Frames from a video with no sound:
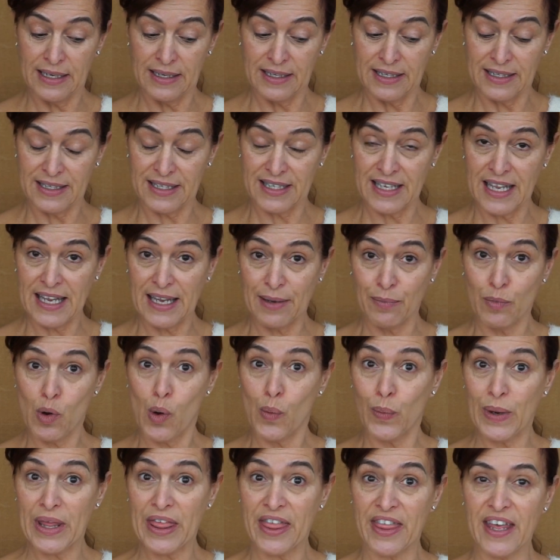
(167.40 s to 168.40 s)
seeing
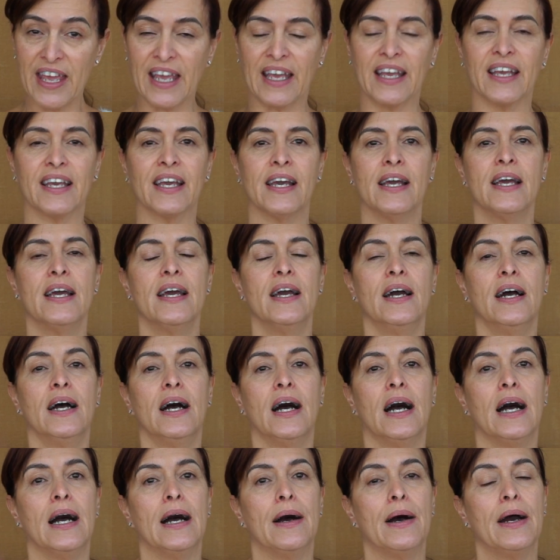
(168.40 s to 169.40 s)
what we think.
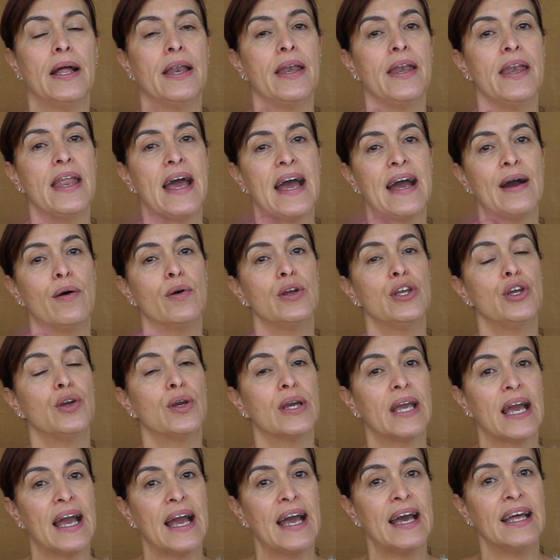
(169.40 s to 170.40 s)
Now you
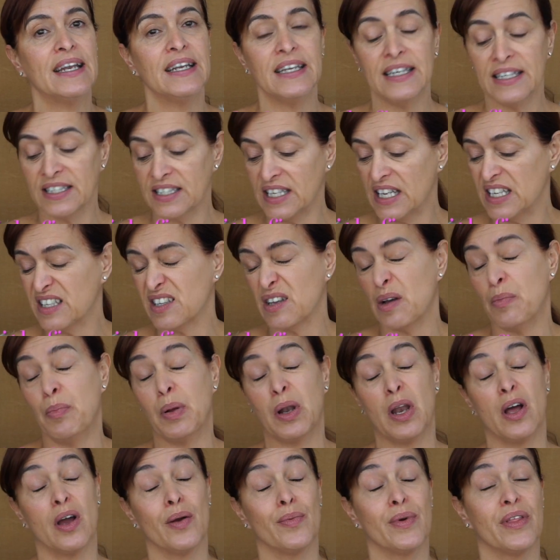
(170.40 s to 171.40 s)
can, it says
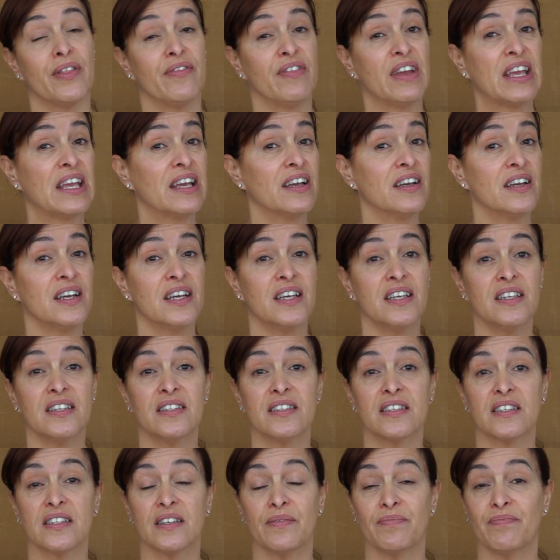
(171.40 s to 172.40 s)
apply with
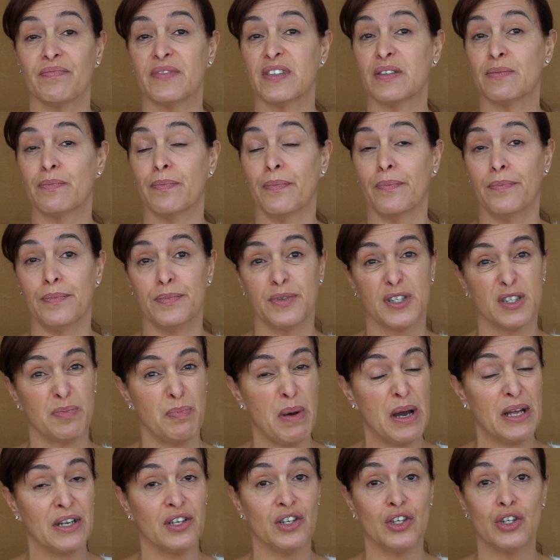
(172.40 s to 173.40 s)
fingers,
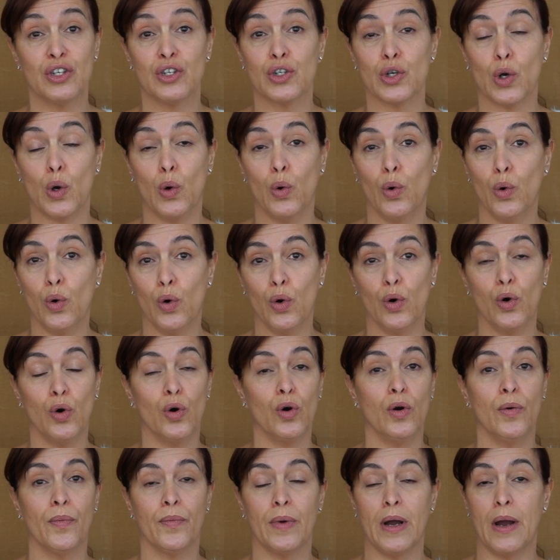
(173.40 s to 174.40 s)
sponge
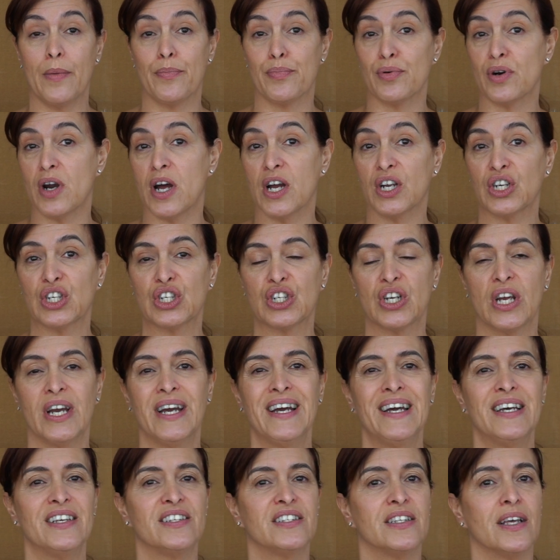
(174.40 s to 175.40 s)
or a brush.
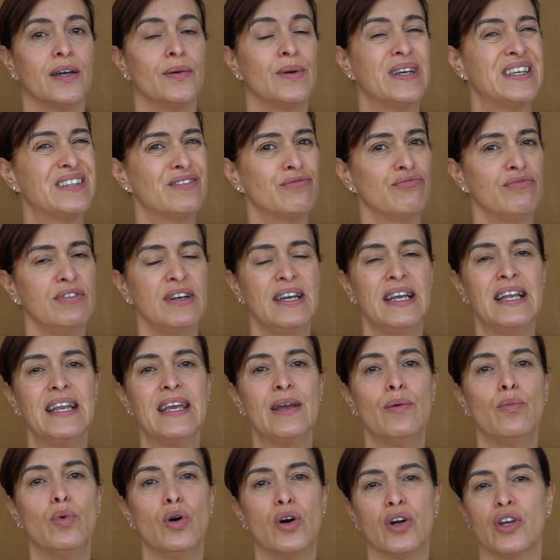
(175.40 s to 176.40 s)
So it's
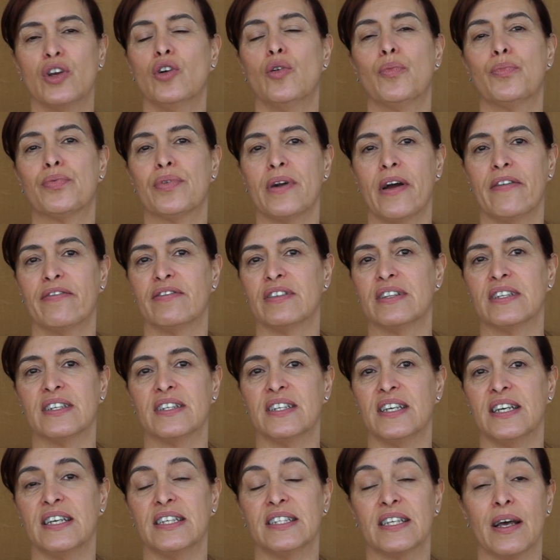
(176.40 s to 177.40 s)
really what your
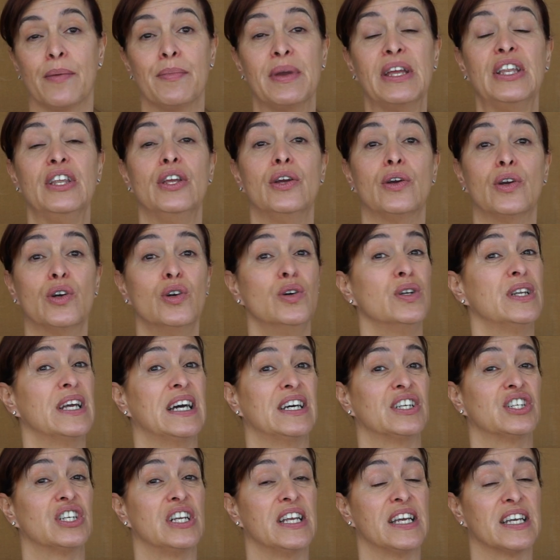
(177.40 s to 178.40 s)
preference is. I mean, you could
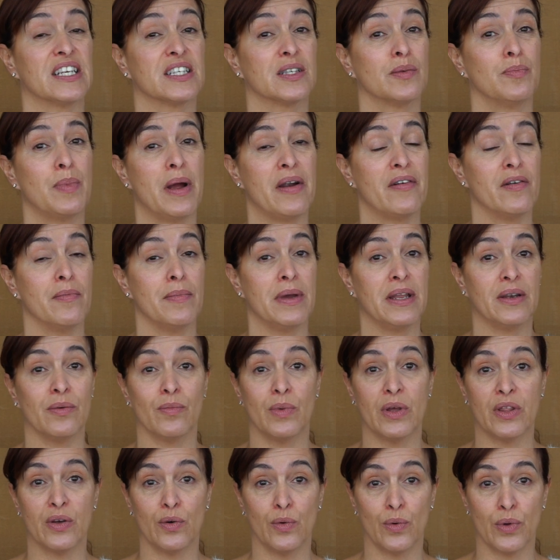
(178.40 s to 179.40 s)
actually experiment
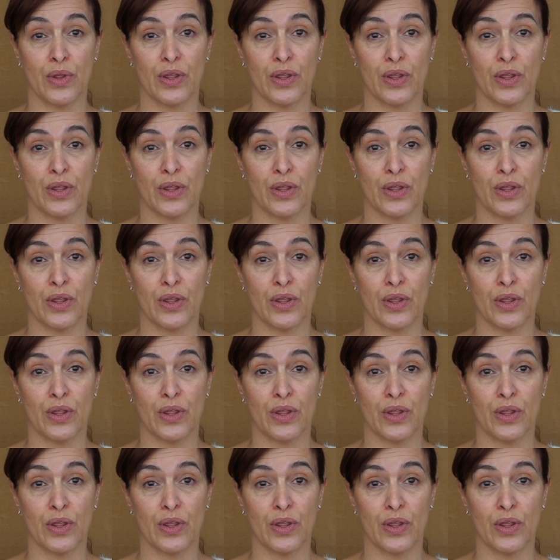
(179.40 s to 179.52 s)
with all